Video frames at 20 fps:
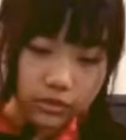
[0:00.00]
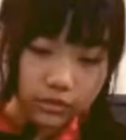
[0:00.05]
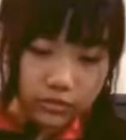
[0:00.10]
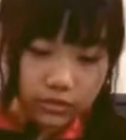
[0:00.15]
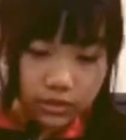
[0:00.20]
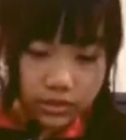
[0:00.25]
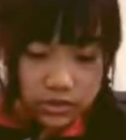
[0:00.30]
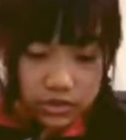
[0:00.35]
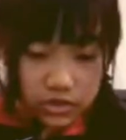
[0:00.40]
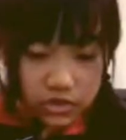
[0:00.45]
you
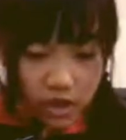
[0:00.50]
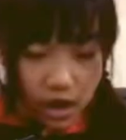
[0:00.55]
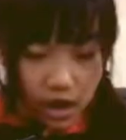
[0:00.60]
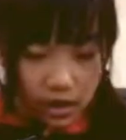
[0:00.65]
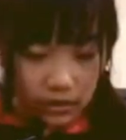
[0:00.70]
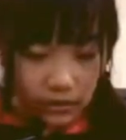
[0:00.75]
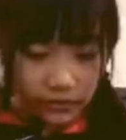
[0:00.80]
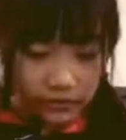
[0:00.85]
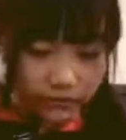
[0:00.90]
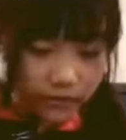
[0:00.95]
the
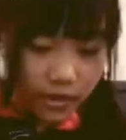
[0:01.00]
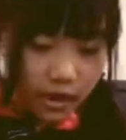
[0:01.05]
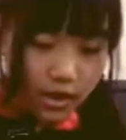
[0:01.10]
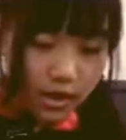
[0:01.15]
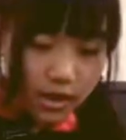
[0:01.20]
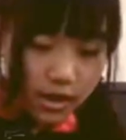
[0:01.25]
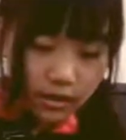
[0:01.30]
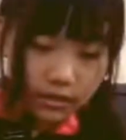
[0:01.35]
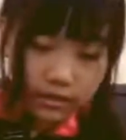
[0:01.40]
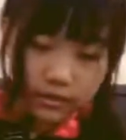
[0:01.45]
Chocolate
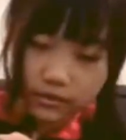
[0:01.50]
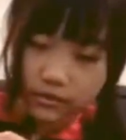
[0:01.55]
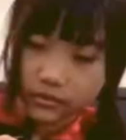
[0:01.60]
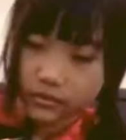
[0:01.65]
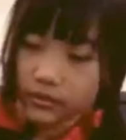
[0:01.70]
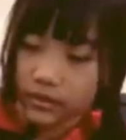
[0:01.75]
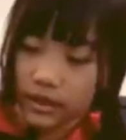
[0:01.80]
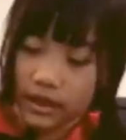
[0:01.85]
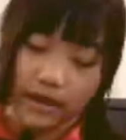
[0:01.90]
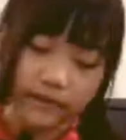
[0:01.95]
Frog.
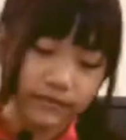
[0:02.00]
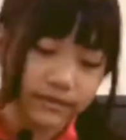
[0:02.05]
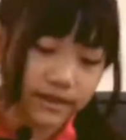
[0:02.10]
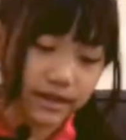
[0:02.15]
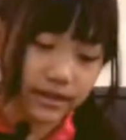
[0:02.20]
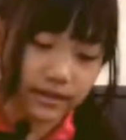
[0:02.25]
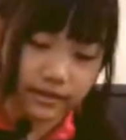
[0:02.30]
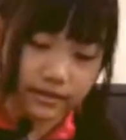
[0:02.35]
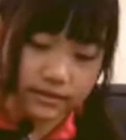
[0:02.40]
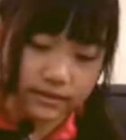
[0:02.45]
Okay, I have to
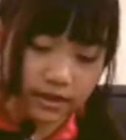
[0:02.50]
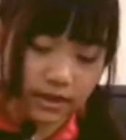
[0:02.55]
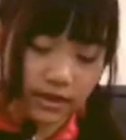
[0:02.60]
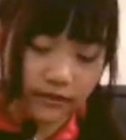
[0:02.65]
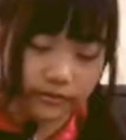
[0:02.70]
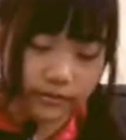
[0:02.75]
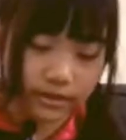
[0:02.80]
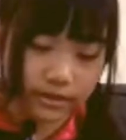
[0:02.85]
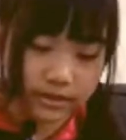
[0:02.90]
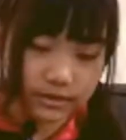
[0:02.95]
take this
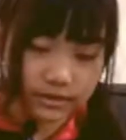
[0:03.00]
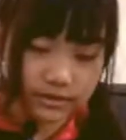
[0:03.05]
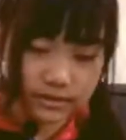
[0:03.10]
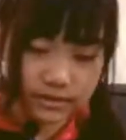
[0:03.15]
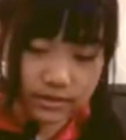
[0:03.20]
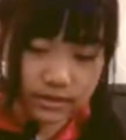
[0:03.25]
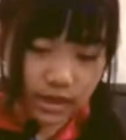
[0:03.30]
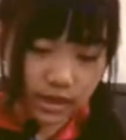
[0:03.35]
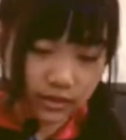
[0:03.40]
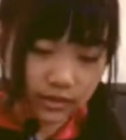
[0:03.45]
off because
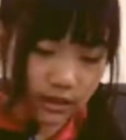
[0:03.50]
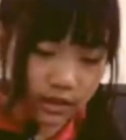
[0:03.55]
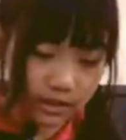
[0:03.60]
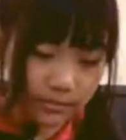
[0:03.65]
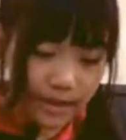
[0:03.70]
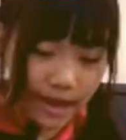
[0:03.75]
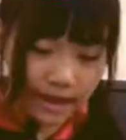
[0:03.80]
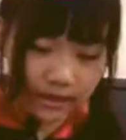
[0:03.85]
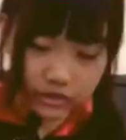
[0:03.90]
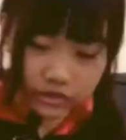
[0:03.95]
it's got a lot
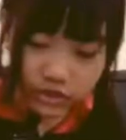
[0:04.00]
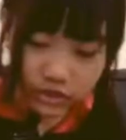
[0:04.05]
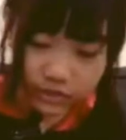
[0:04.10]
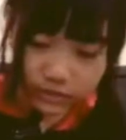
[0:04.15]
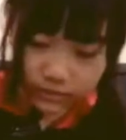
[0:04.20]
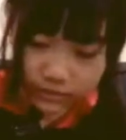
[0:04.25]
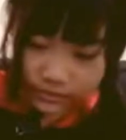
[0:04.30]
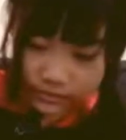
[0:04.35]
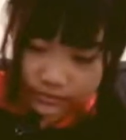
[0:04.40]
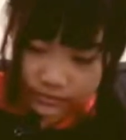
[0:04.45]
of packaging.
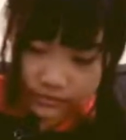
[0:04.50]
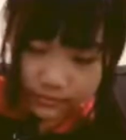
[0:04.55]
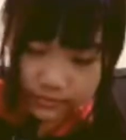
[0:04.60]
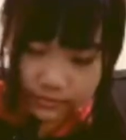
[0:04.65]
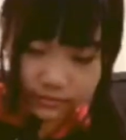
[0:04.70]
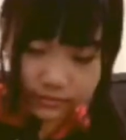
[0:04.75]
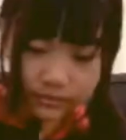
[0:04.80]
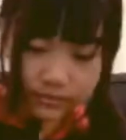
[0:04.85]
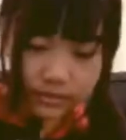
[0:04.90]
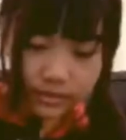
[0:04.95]

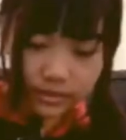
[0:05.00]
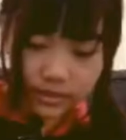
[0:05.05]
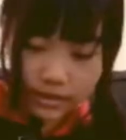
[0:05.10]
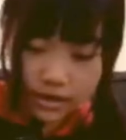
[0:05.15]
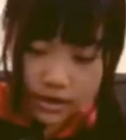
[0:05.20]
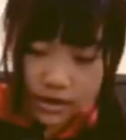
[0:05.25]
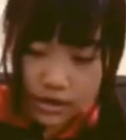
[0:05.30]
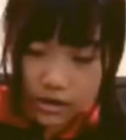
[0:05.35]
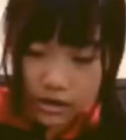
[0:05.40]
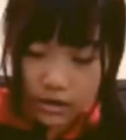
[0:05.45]

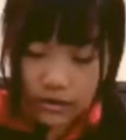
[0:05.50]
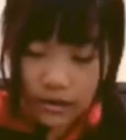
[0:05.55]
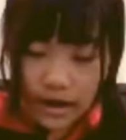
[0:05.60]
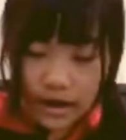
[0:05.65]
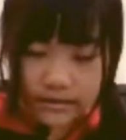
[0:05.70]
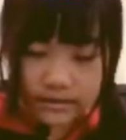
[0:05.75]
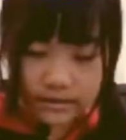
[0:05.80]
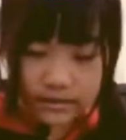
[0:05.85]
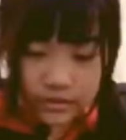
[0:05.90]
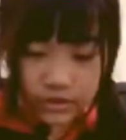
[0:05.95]

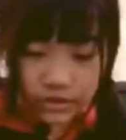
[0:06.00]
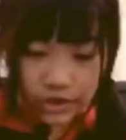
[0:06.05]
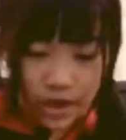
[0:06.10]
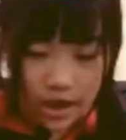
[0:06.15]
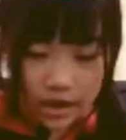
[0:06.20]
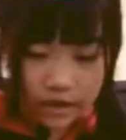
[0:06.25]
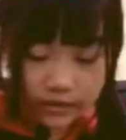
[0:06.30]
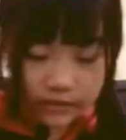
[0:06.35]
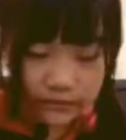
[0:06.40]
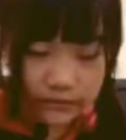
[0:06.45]
Alright, so the
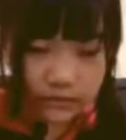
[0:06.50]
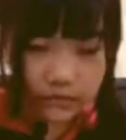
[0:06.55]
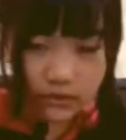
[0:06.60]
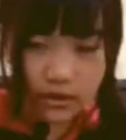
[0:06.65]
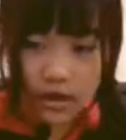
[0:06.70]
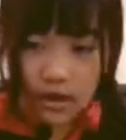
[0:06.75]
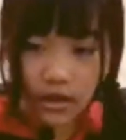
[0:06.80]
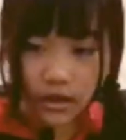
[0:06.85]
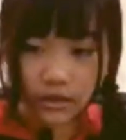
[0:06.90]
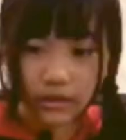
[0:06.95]
Chocolate
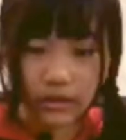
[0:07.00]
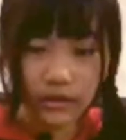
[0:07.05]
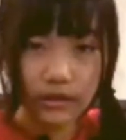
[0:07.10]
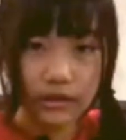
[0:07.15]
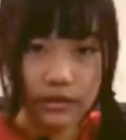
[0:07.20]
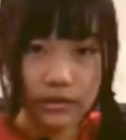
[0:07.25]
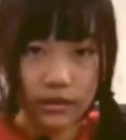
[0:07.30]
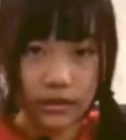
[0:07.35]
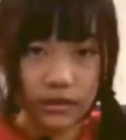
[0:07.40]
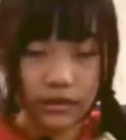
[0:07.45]
Frog,
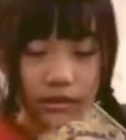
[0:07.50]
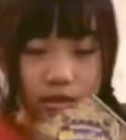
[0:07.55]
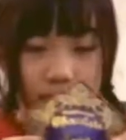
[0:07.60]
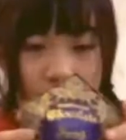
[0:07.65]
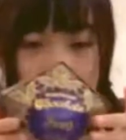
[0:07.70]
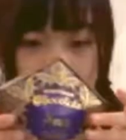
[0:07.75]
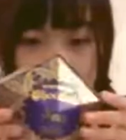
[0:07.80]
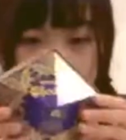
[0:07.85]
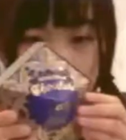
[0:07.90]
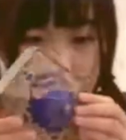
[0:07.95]

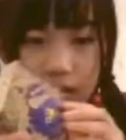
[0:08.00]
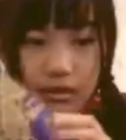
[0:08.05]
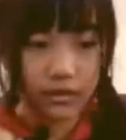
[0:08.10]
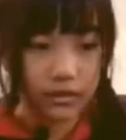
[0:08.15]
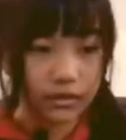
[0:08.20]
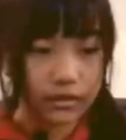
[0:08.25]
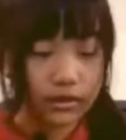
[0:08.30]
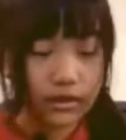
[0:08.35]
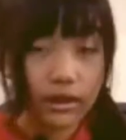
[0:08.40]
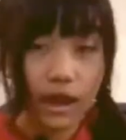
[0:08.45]
I
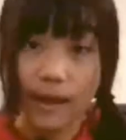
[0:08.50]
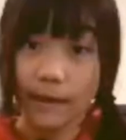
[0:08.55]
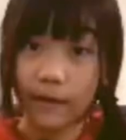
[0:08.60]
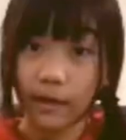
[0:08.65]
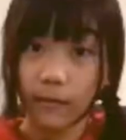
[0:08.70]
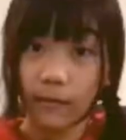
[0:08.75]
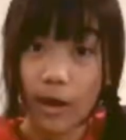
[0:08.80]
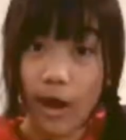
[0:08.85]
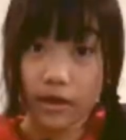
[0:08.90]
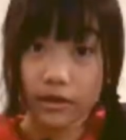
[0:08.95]

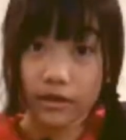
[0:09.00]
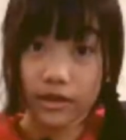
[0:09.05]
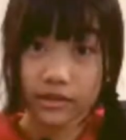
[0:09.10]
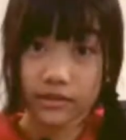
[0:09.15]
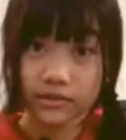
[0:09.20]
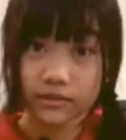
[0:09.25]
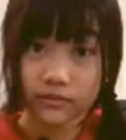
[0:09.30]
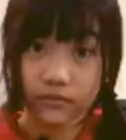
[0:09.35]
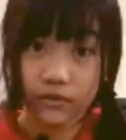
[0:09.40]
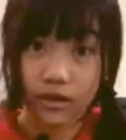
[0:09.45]
got
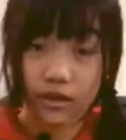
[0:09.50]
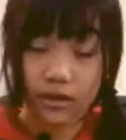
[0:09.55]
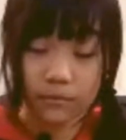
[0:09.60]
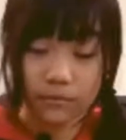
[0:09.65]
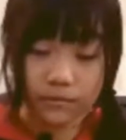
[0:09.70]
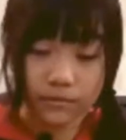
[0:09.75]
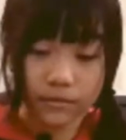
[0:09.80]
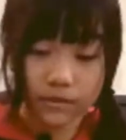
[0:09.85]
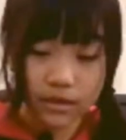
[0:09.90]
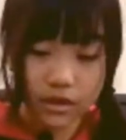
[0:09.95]
this
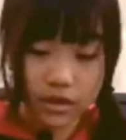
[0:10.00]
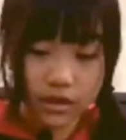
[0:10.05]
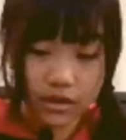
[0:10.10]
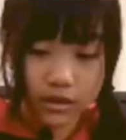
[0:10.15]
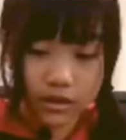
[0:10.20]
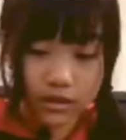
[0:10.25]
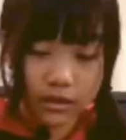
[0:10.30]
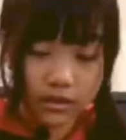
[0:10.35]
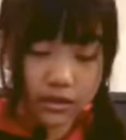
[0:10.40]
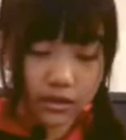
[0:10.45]
from
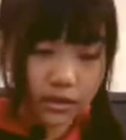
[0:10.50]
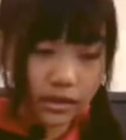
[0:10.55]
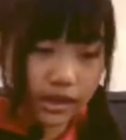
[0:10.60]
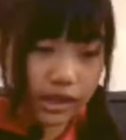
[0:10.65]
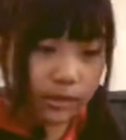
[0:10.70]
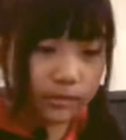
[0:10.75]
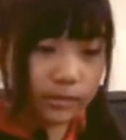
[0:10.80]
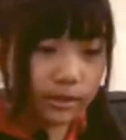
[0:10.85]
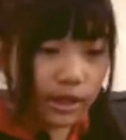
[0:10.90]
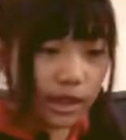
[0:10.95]

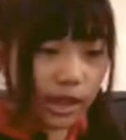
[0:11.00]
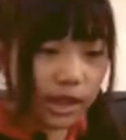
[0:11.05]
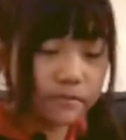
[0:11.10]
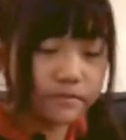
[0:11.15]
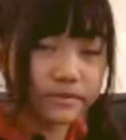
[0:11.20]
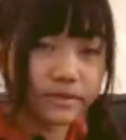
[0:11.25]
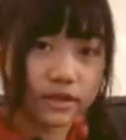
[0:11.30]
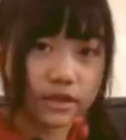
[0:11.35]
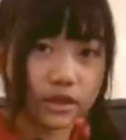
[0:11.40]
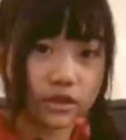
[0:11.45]
EB
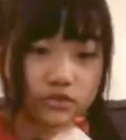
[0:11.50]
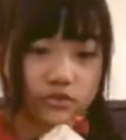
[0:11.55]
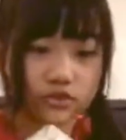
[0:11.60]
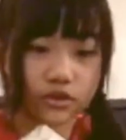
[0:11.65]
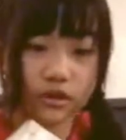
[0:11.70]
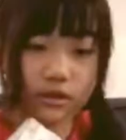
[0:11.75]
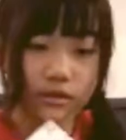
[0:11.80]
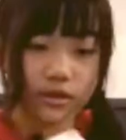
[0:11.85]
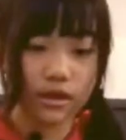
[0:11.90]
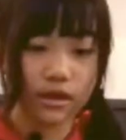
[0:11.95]
Games in
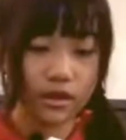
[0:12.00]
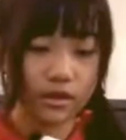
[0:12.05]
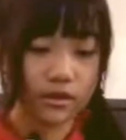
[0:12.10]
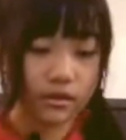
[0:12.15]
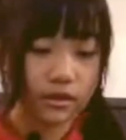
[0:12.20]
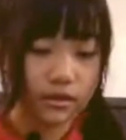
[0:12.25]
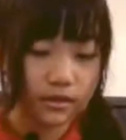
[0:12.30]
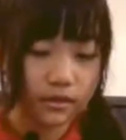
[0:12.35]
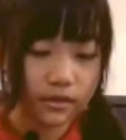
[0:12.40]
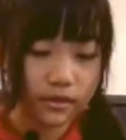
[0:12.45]
Australia.
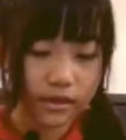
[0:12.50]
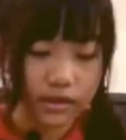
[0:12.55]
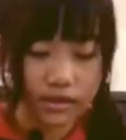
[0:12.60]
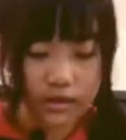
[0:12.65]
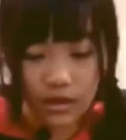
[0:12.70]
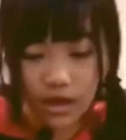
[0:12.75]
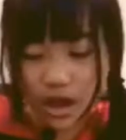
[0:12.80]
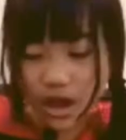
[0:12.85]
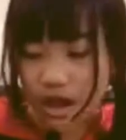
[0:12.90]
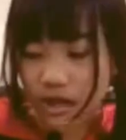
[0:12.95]

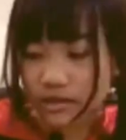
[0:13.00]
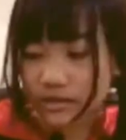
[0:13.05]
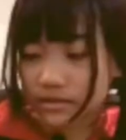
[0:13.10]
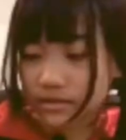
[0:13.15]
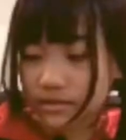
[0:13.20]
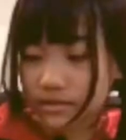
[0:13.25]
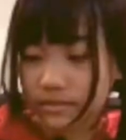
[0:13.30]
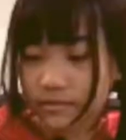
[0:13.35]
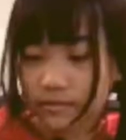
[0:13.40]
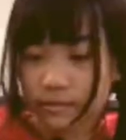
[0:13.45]

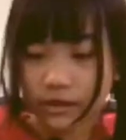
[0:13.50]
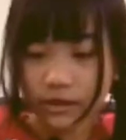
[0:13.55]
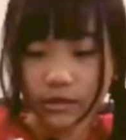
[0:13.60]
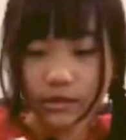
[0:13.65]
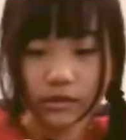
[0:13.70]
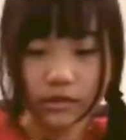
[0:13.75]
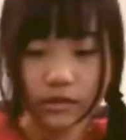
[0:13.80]
Cost me